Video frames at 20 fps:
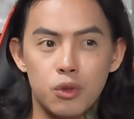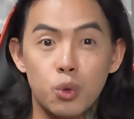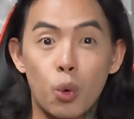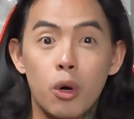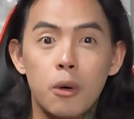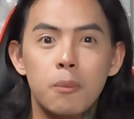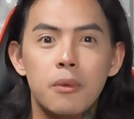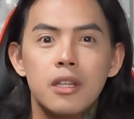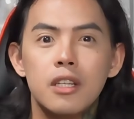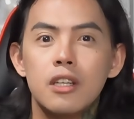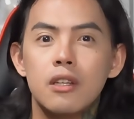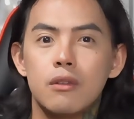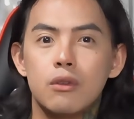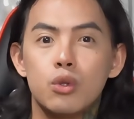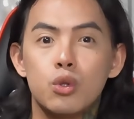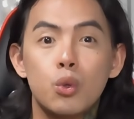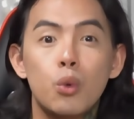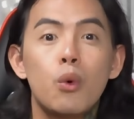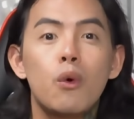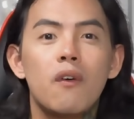normally
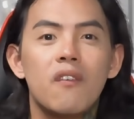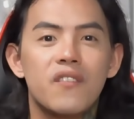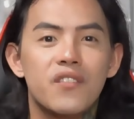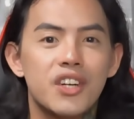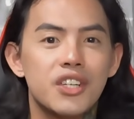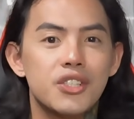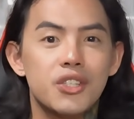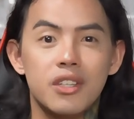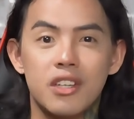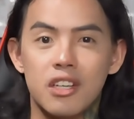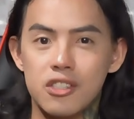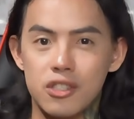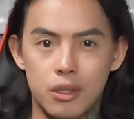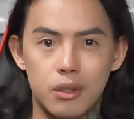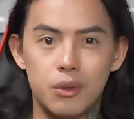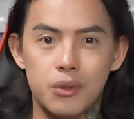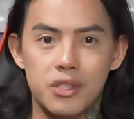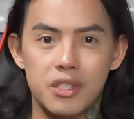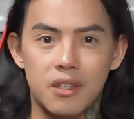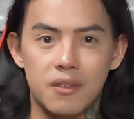2 version
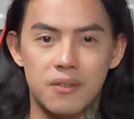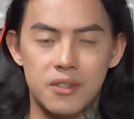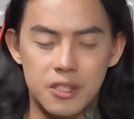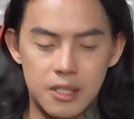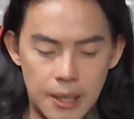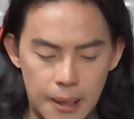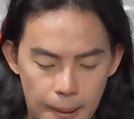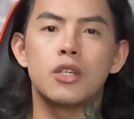exclusives.